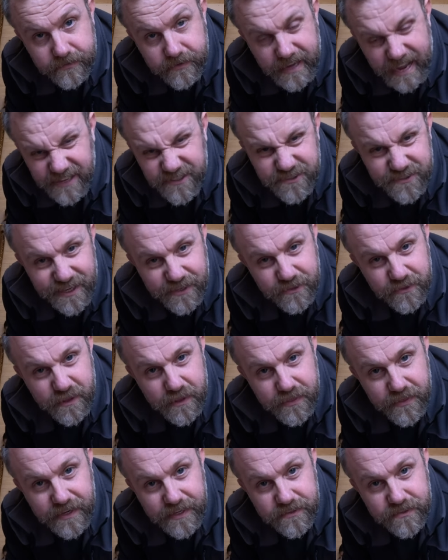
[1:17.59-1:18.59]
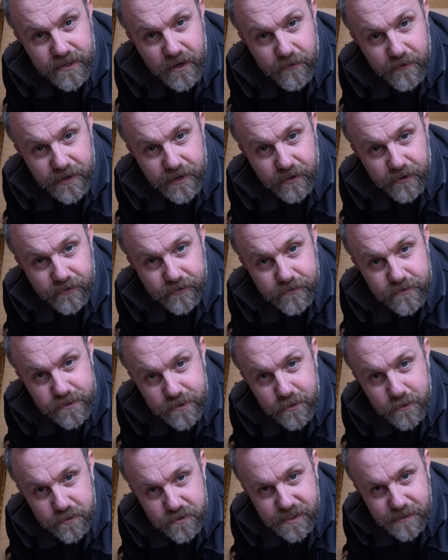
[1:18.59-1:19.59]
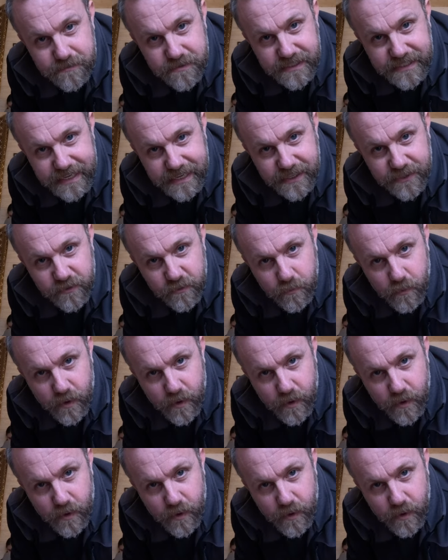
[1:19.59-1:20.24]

I just had other things going on. School seemed to get in the